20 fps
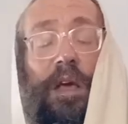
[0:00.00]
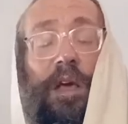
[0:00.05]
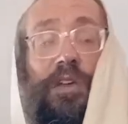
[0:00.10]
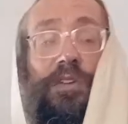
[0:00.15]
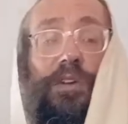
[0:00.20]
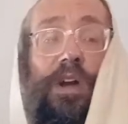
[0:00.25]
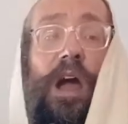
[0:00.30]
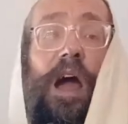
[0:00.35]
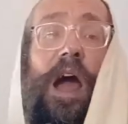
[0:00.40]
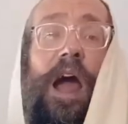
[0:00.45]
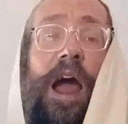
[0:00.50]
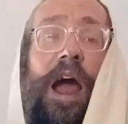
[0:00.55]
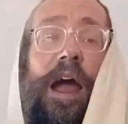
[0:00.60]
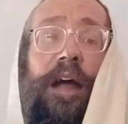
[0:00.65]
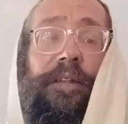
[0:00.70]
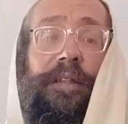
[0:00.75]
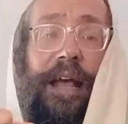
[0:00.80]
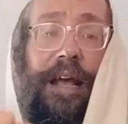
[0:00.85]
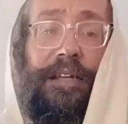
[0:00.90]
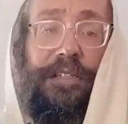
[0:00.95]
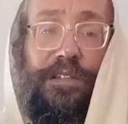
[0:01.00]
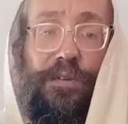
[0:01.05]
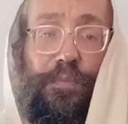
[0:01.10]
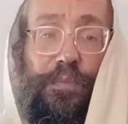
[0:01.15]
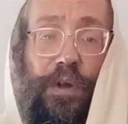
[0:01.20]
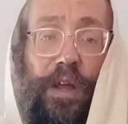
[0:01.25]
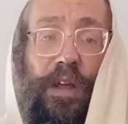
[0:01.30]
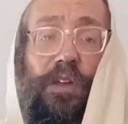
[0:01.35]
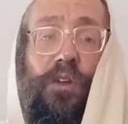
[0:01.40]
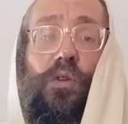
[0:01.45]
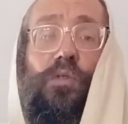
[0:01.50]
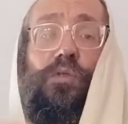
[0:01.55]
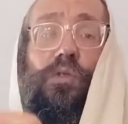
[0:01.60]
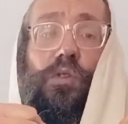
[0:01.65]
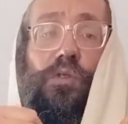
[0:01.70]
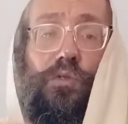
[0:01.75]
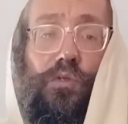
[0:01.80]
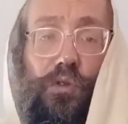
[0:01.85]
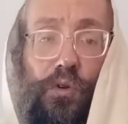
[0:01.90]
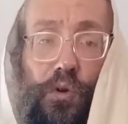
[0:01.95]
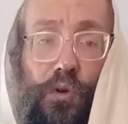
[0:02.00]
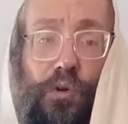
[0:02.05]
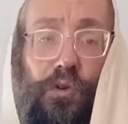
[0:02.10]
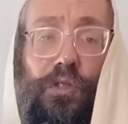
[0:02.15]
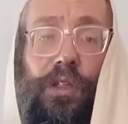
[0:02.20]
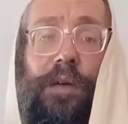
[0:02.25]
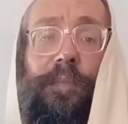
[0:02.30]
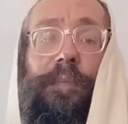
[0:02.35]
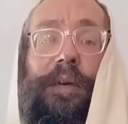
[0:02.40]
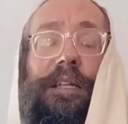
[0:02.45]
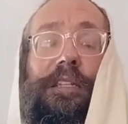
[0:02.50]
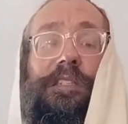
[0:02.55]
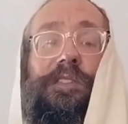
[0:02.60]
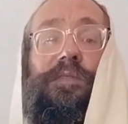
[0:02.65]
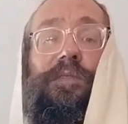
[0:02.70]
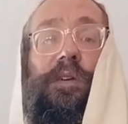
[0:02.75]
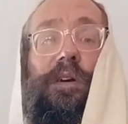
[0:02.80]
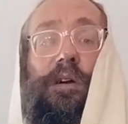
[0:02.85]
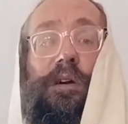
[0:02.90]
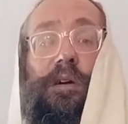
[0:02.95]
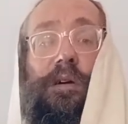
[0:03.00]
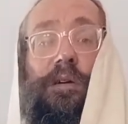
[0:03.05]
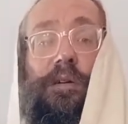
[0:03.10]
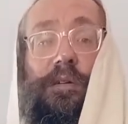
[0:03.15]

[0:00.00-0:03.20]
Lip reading: Your heart has to bring you to do the mitzvah.